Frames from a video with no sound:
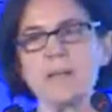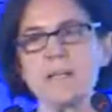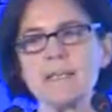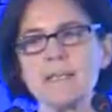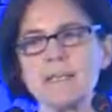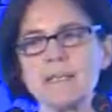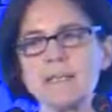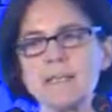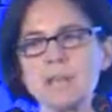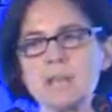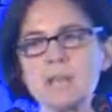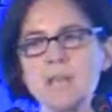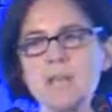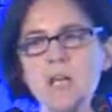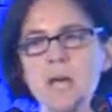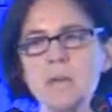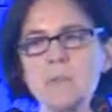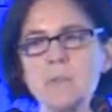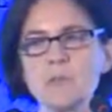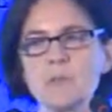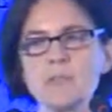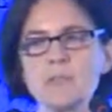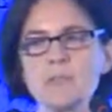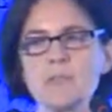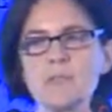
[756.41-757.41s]
is that the
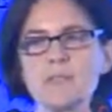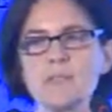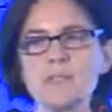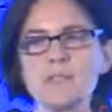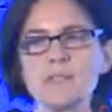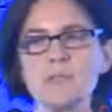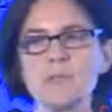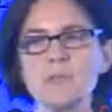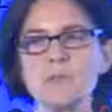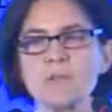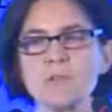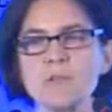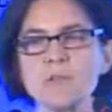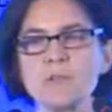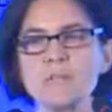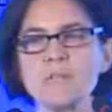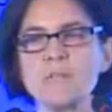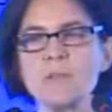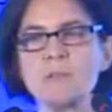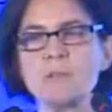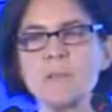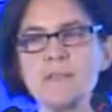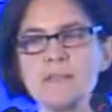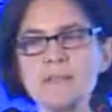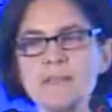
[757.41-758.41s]
opportunity is across
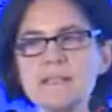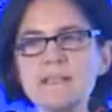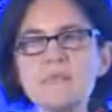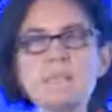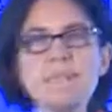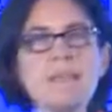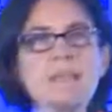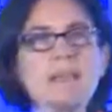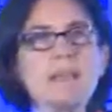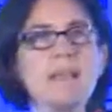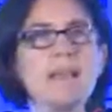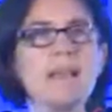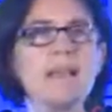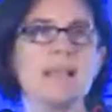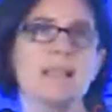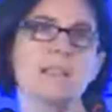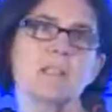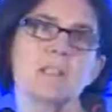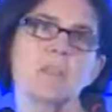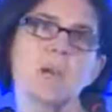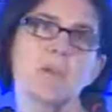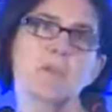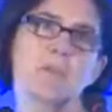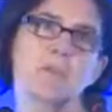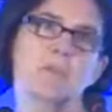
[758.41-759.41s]
the base, middle, and
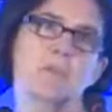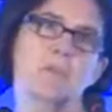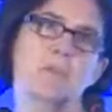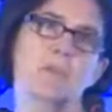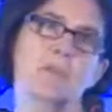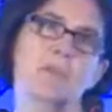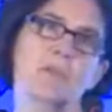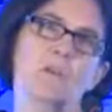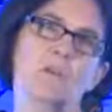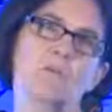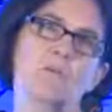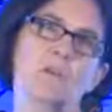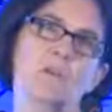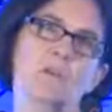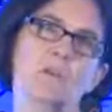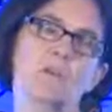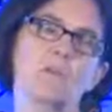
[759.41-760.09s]
top of the pyramid.